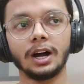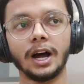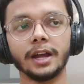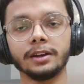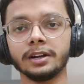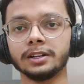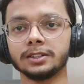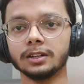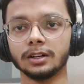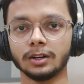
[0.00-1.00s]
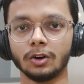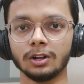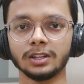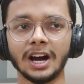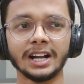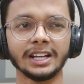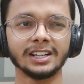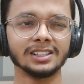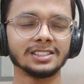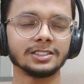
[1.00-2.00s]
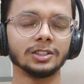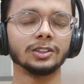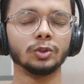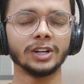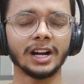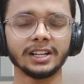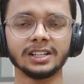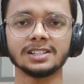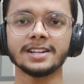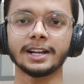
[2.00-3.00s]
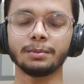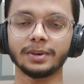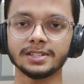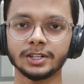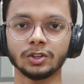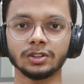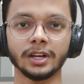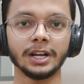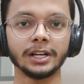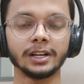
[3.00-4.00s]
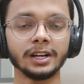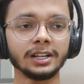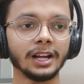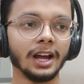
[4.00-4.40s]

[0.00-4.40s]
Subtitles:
I read all the articles, good articles that are present on the internet.